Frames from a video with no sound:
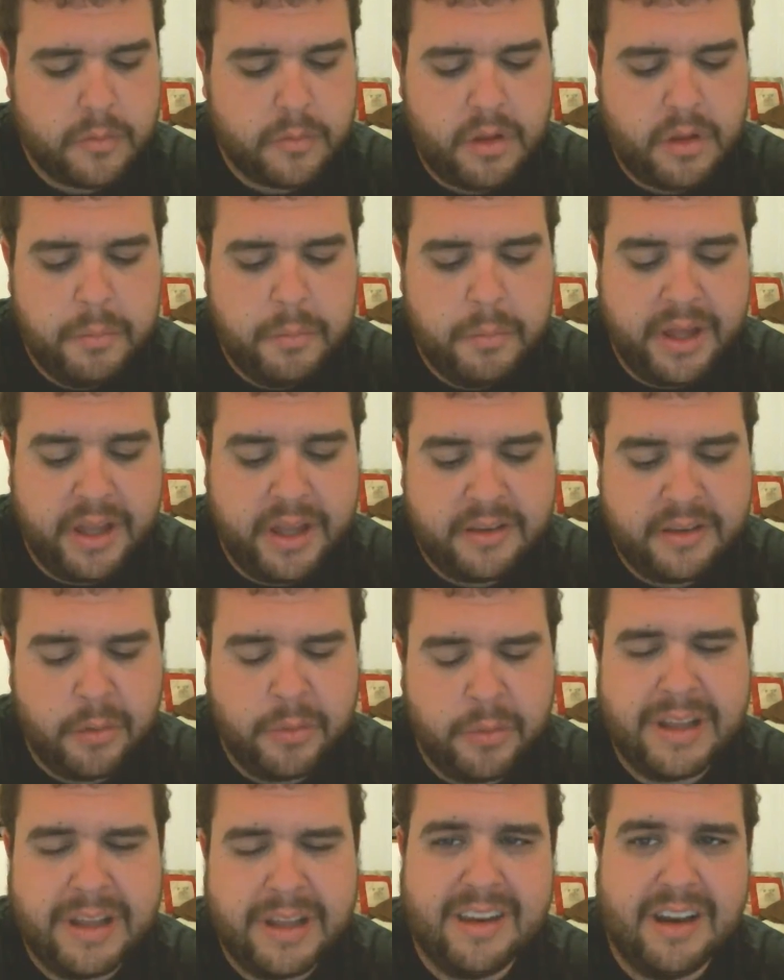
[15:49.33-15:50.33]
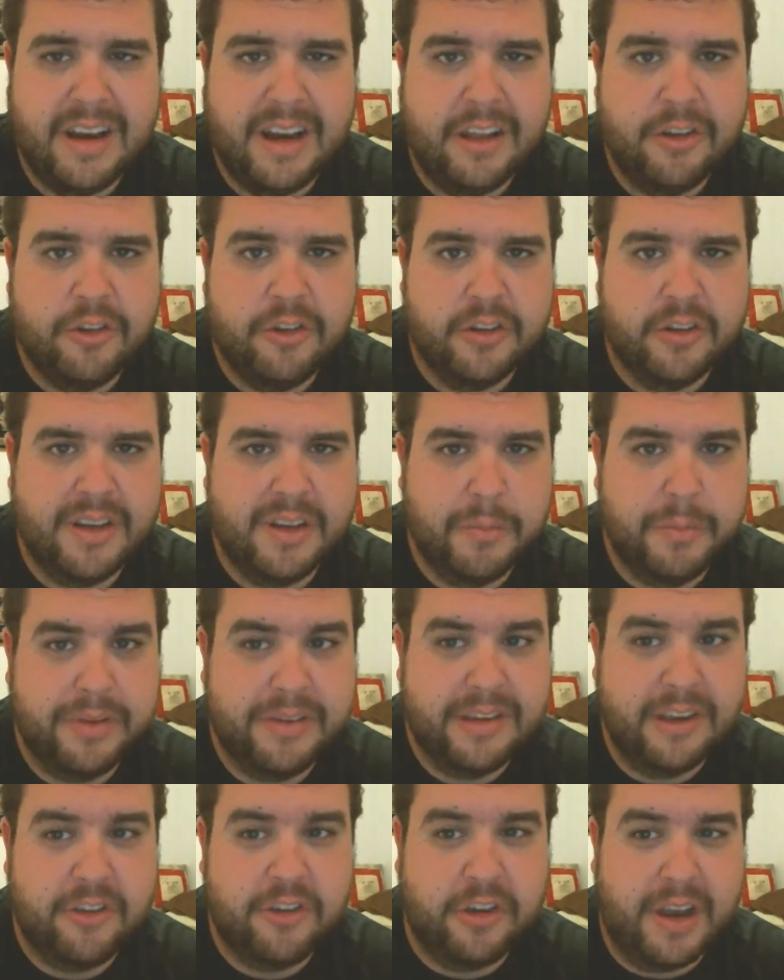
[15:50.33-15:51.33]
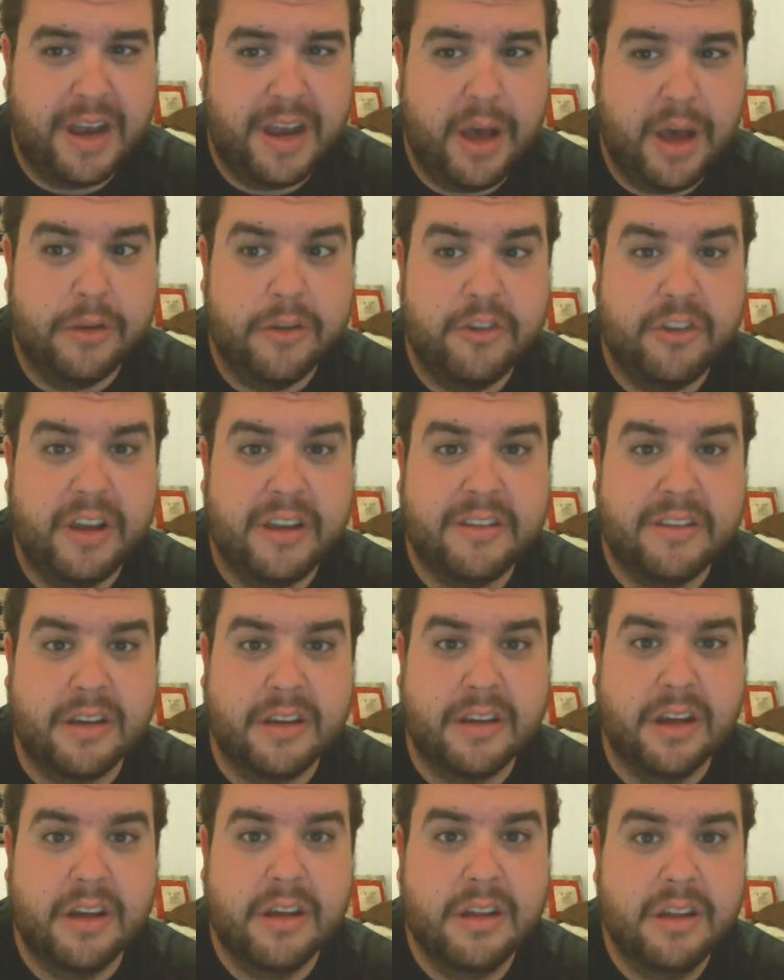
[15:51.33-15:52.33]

But someone that's in an interesting position now is Jessica.